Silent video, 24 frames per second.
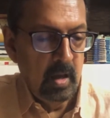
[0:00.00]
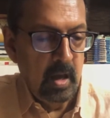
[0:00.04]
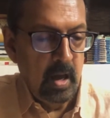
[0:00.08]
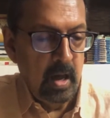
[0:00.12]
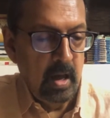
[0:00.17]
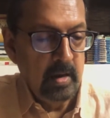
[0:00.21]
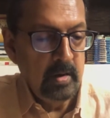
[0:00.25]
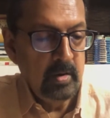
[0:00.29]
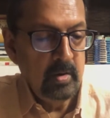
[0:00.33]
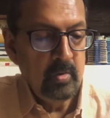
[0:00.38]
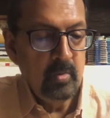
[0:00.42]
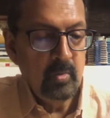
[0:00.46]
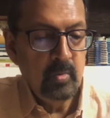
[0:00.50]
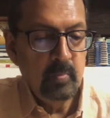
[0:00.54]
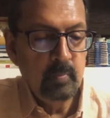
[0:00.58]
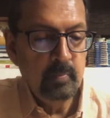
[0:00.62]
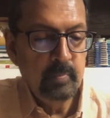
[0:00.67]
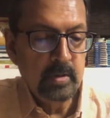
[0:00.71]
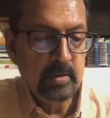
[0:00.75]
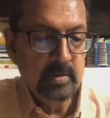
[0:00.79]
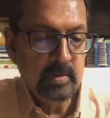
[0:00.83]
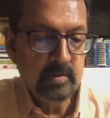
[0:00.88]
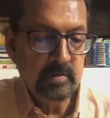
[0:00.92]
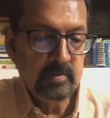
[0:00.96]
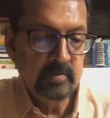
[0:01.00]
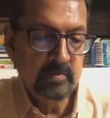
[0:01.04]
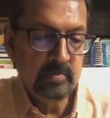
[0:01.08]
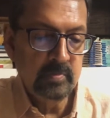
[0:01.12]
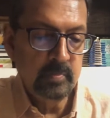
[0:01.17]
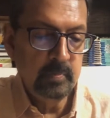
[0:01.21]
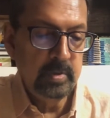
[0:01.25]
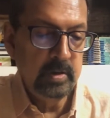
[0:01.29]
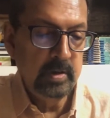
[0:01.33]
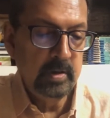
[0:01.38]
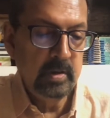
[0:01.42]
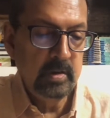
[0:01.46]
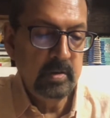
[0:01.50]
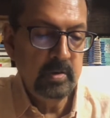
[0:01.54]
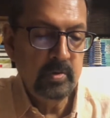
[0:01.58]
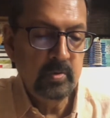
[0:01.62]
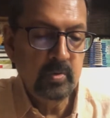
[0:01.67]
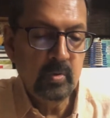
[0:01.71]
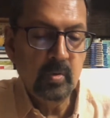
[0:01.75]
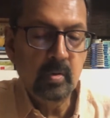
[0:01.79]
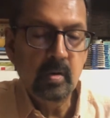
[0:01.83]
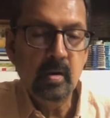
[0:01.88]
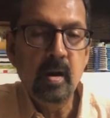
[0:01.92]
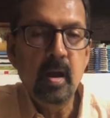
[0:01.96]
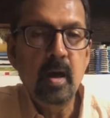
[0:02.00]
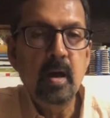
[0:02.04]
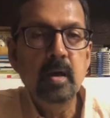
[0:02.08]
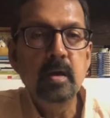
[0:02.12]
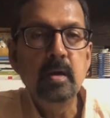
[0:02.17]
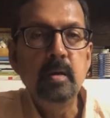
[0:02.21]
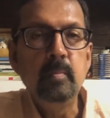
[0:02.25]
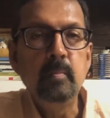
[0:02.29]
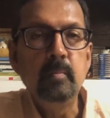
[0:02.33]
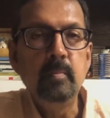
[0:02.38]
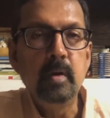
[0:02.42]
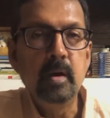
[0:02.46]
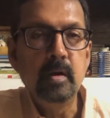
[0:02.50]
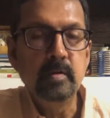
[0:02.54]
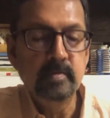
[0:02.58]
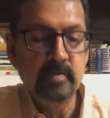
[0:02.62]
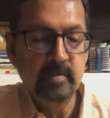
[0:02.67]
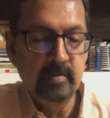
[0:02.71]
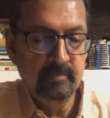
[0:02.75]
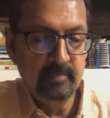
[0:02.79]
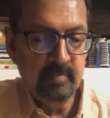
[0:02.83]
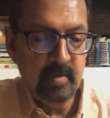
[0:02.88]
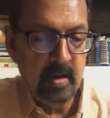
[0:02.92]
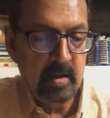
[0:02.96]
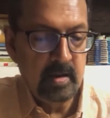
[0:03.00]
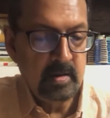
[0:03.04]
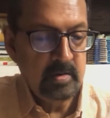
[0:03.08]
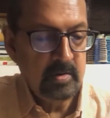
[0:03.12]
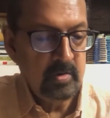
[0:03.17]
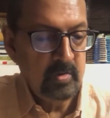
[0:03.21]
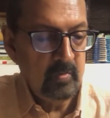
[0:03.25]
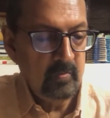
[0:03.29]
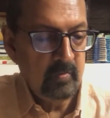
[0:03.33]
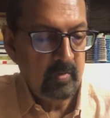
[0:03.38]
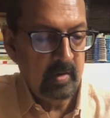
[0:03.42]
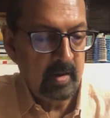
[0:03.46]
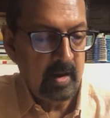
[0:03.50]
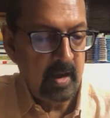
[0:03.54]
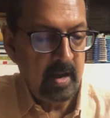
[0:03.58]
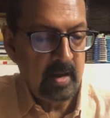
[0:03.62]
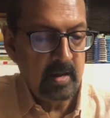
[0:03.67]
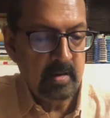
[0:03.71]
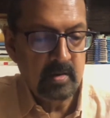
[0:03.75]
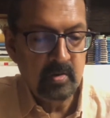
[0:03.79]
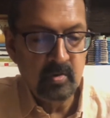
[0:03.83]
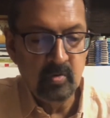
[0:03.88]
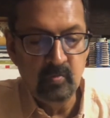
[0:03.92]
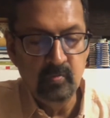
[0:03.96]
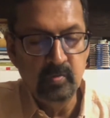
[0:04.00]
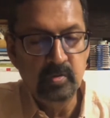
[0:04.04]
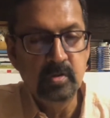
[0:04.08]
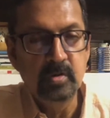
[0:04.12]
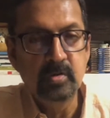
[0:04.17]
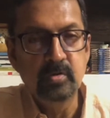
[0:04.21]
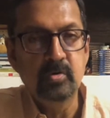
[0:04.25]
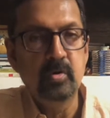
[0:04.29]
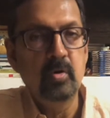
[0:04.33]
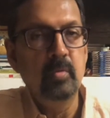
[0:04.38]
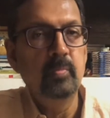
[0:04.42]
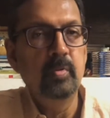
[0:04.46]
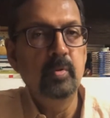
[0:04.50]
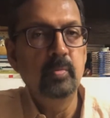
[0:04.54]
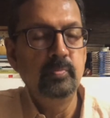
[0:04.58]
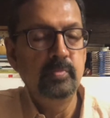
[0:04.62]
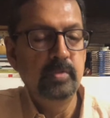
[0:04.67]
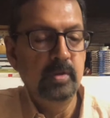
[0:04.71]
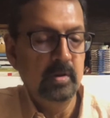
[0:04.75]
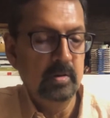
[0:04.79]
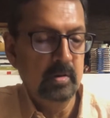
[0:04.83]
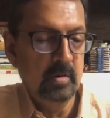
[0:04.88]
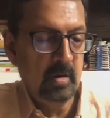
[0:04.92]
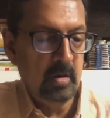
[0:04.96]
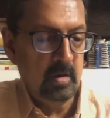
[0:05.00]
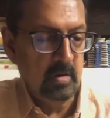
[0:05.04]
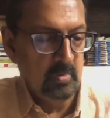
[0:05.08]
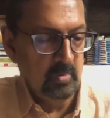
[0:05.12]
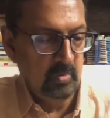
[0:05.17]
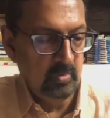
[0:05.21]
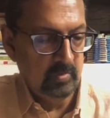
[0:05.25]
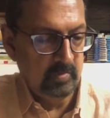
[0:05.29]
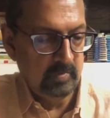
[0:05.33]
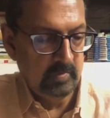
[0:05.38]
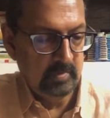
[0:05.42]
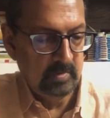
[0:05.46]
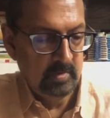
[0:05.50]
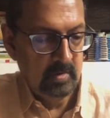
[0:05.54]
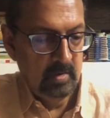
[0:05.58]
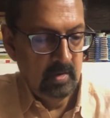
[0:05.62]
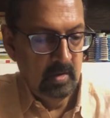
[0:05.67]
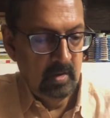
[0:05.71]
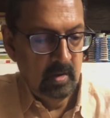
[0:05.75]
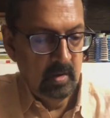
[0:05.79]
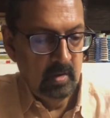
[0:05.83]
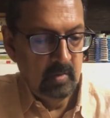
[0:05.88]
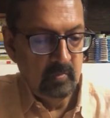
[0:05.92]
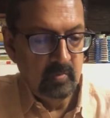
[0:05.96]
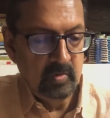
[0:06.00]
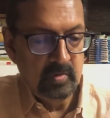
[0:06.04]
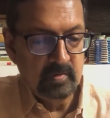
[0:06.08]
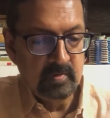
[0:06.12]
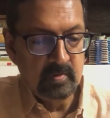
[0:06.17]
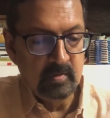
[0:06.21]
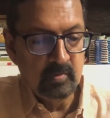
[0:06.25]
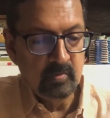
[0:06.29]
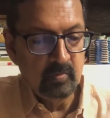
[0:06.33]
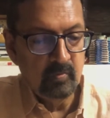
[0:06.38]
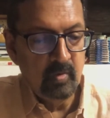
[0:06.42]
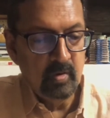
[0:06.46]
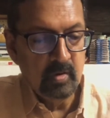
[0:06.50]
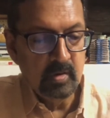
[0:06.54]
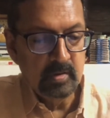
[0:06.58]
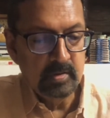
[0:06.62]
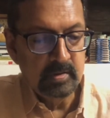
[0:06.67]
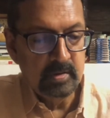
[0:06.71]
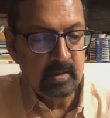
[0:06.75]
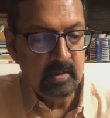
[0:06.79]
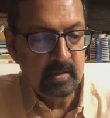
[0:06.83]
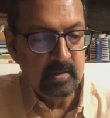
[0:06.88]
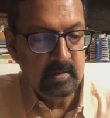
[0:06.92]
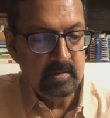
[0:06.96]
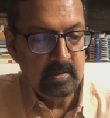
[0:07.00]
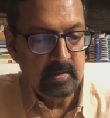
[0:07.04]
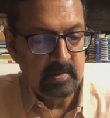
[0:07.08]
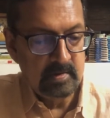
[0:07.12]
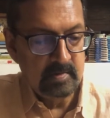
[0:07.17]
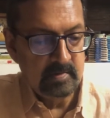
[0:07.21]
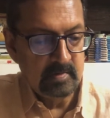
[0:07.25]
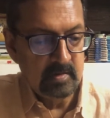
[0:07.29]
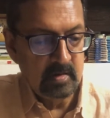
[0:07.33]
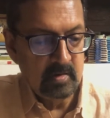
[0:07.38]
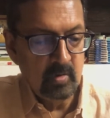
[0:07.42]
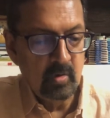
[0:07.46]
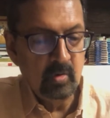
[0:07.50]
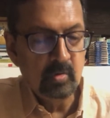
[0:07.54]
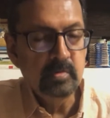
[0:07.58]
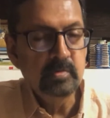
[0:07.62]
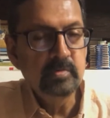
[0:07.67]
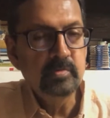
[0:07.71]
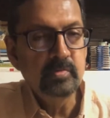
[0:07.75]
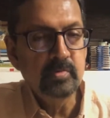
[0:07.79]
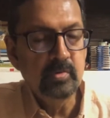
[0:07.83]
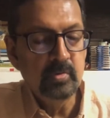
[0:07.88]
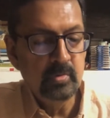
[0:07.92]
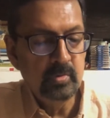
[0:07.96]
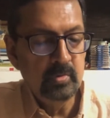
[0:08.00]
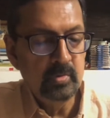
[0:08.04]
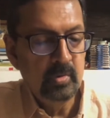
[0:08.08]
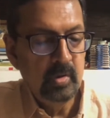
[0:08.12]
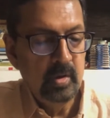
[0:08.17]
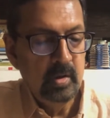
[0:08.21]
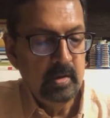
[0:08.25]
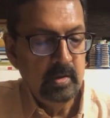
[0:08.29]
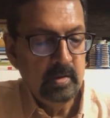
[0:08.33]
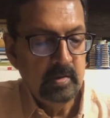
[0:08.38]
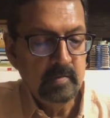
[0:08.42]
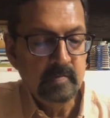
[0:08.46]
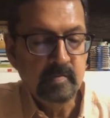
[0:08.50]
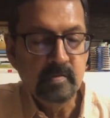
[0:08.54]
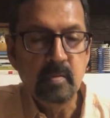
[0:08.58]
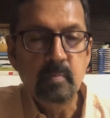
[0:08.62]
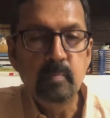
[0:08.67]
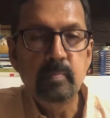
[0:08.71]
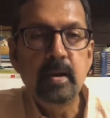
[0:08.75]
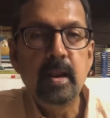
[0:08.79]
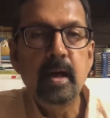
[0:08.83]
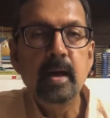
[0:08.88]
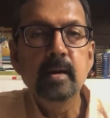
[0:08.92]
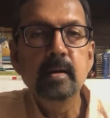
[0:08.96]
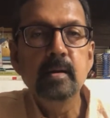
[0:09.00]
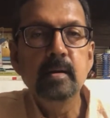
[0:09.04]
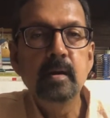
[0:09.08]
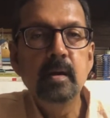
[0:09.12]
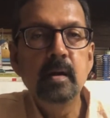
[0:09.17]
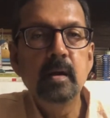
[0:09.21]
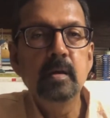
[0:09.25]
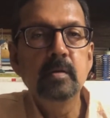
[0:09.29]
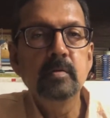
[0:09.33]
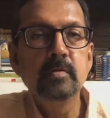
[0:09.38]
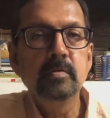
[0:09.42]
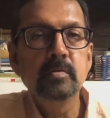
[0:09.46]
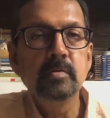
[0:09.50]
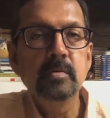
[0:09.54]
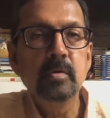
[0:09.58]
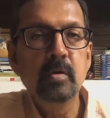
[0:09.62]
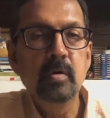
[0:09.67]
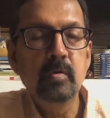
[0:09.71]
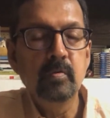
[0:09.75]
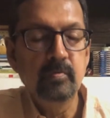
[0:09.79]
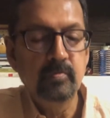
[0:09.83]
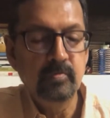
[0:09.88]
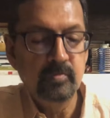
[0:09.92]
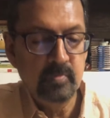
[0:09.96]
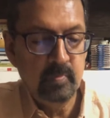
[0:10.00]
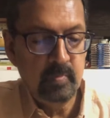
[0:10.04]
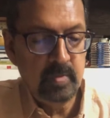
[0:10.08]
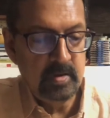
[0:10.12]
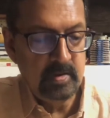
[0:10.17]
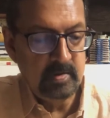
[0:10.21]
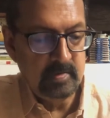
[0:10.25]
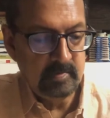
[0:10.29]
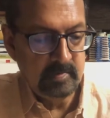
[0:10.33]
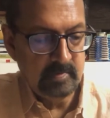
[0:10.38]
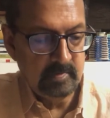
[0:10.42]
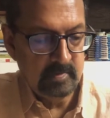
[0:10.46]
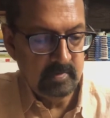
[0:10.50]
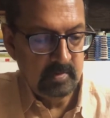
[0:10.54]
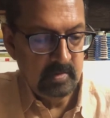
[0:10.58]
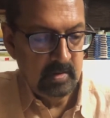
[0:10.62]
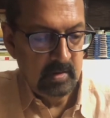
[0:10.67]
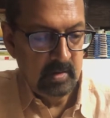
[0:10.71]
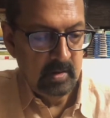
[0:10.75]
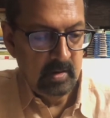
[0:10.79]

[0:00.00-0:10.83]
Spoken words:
Unknown birds begin to climb as if hand over hand over the top of the clouds, which is what there is and also is the blackness of space.